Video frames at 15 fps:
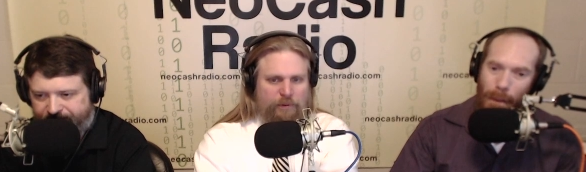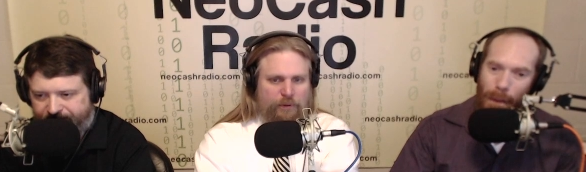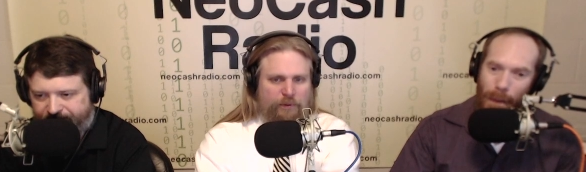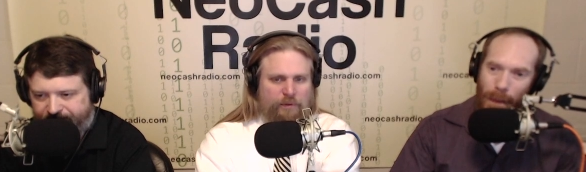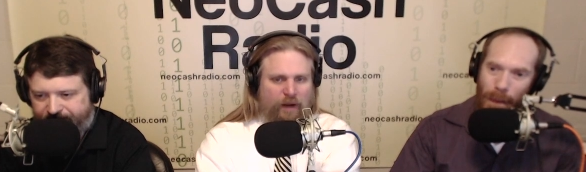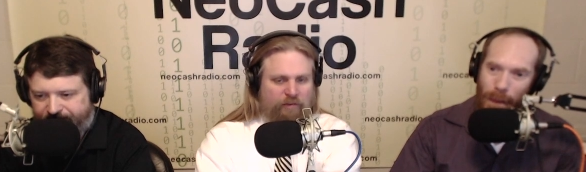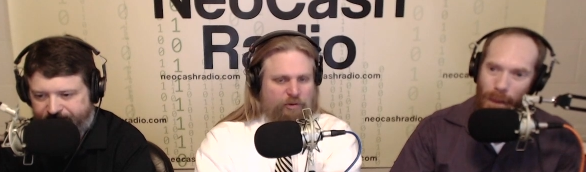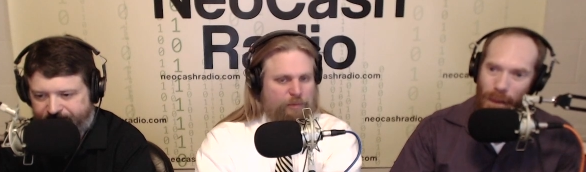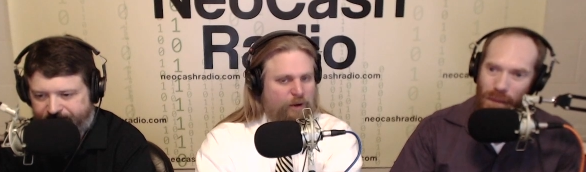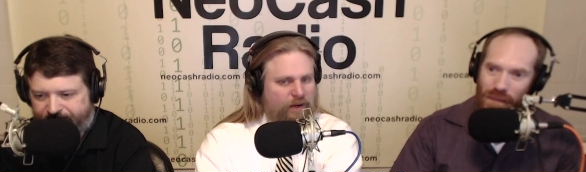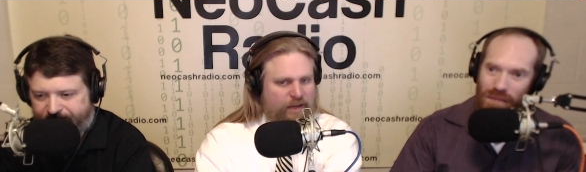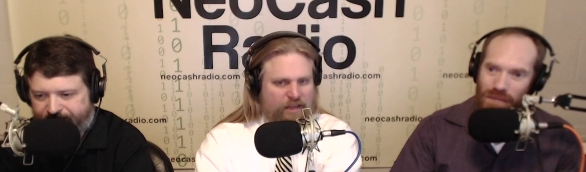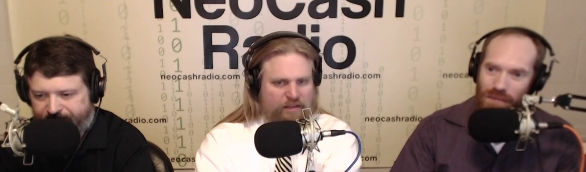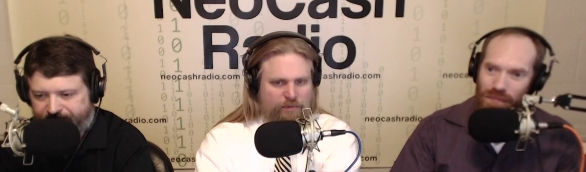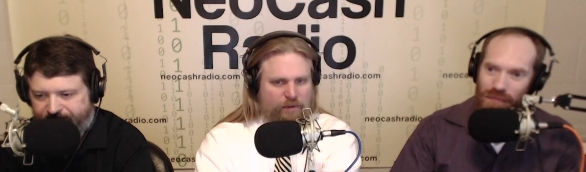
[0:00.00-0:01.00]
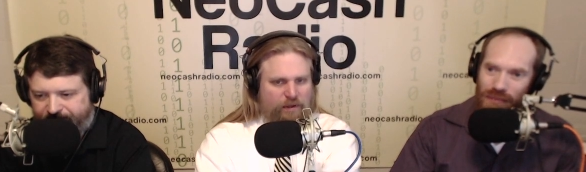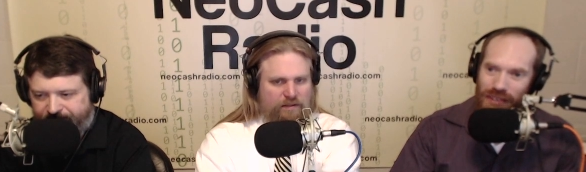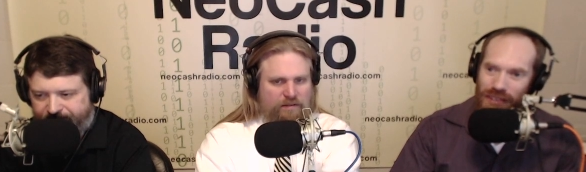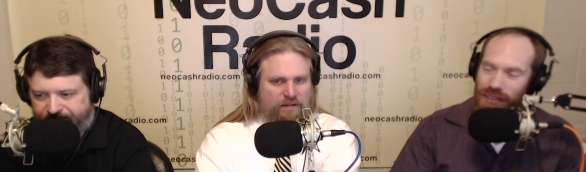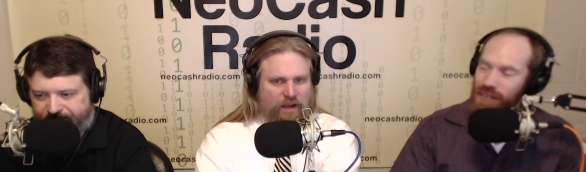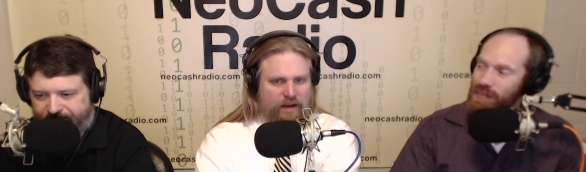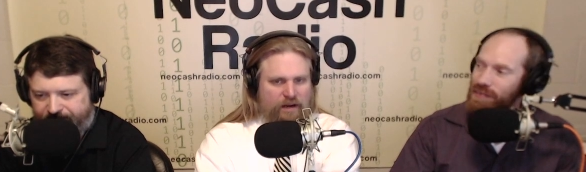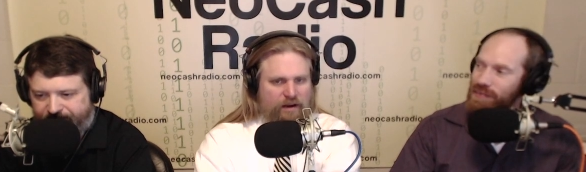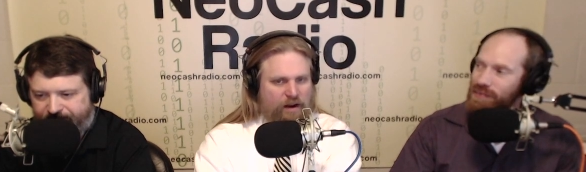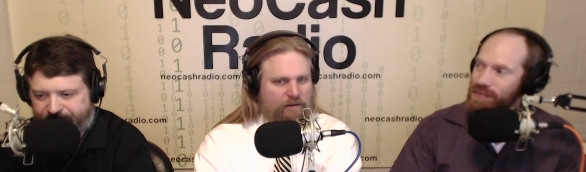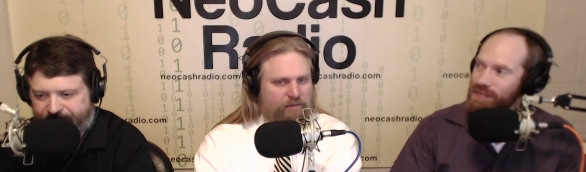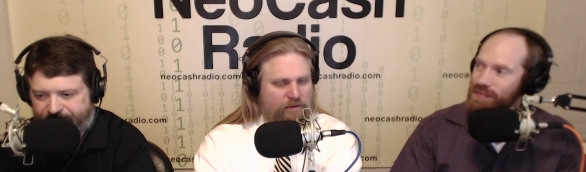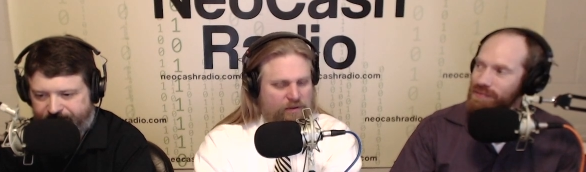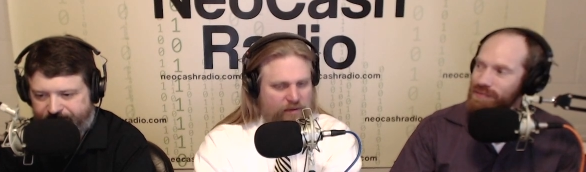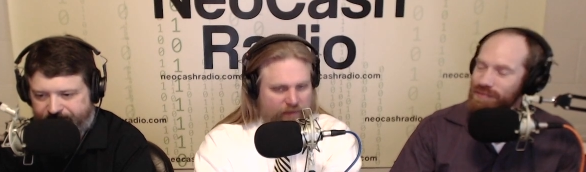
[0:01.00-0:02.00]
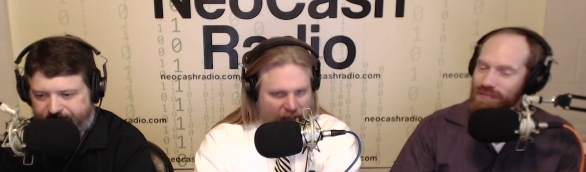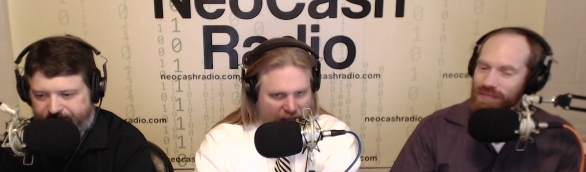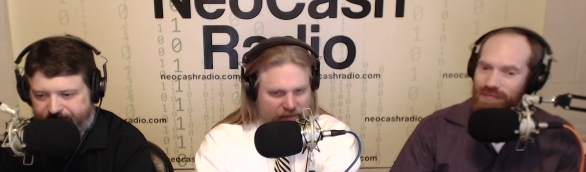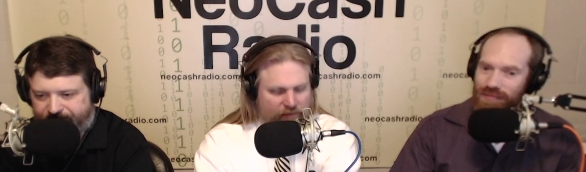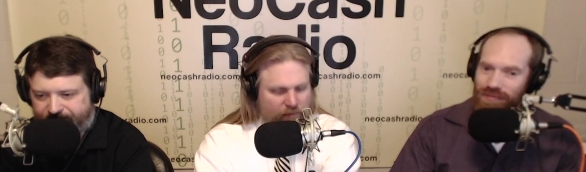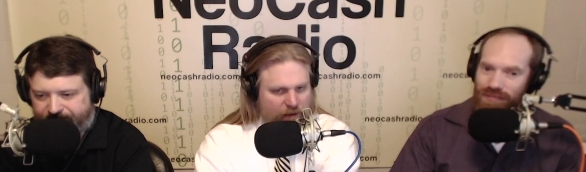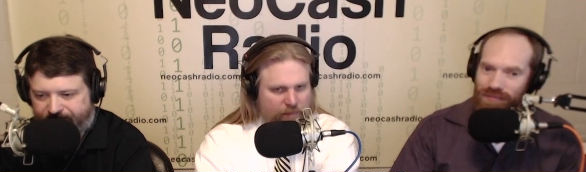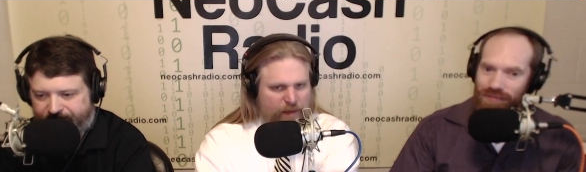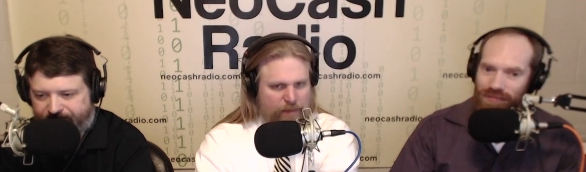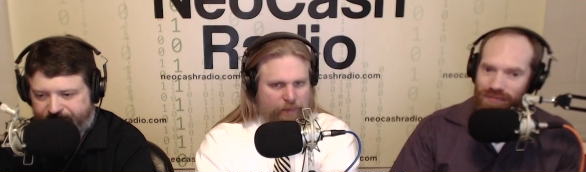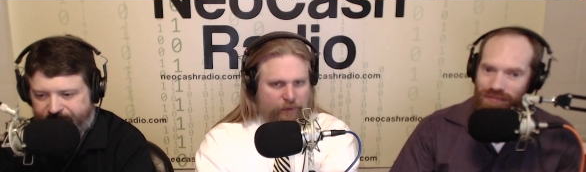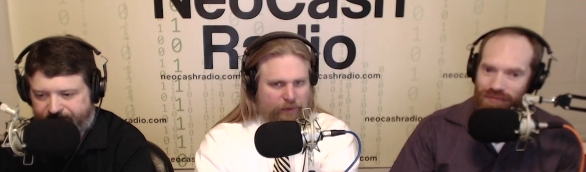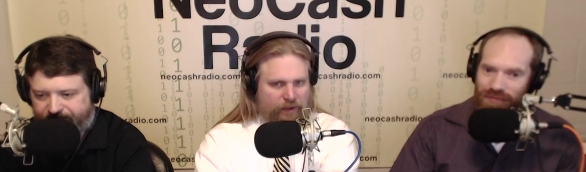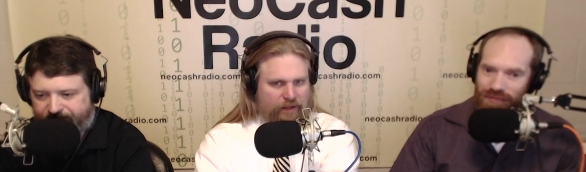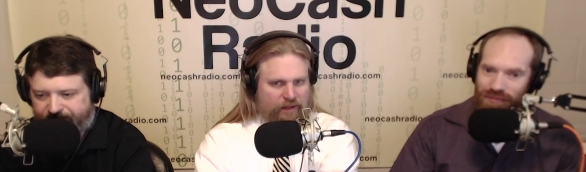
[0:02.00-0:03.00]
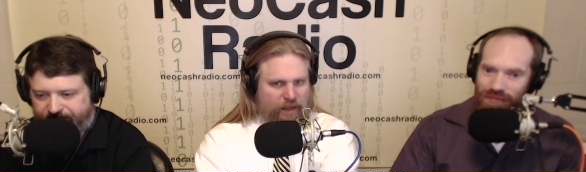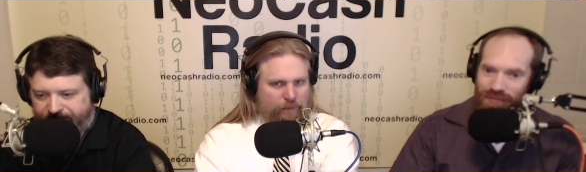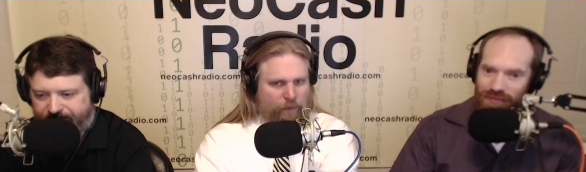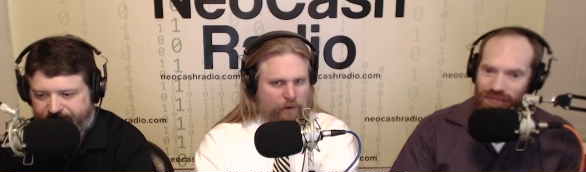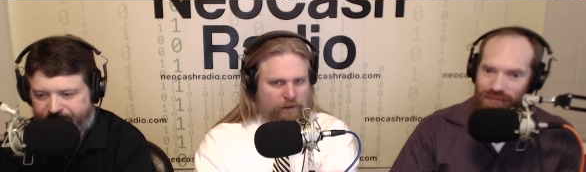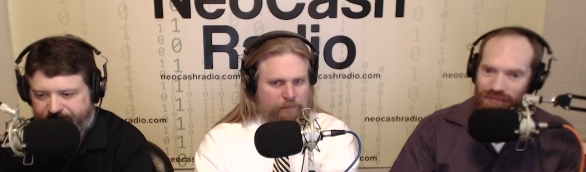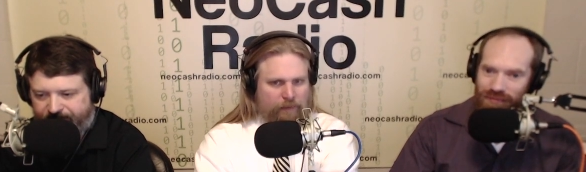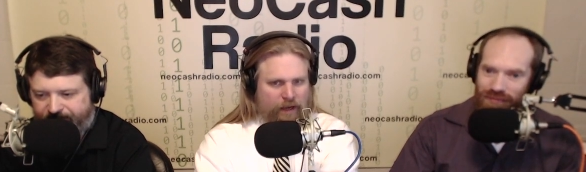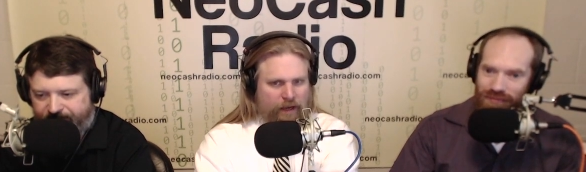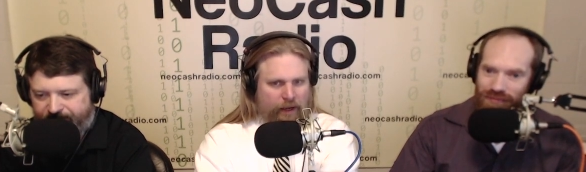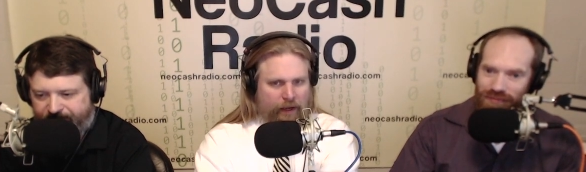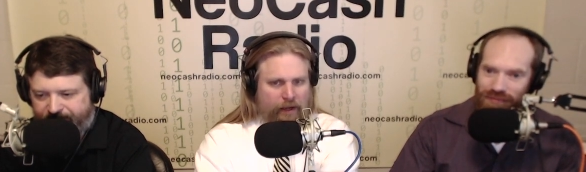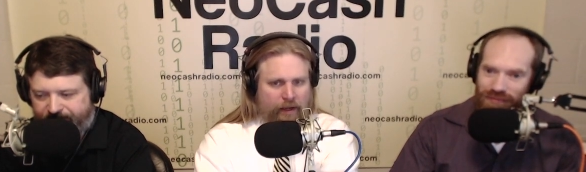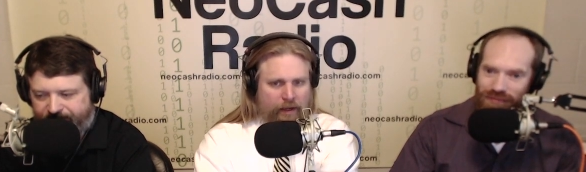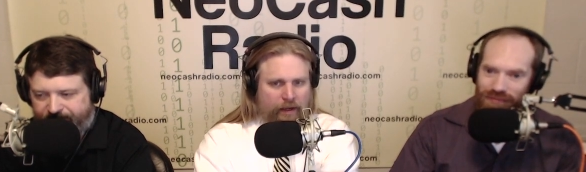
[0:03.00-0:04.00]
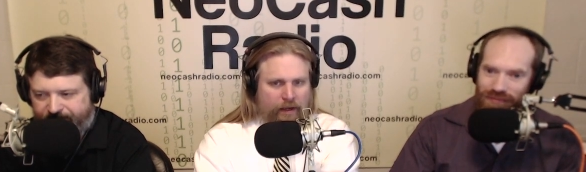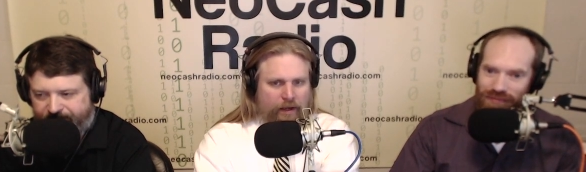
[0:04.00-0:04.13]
Speaker 1: moon, everybody gets really excited, and that's when people think they want to buy.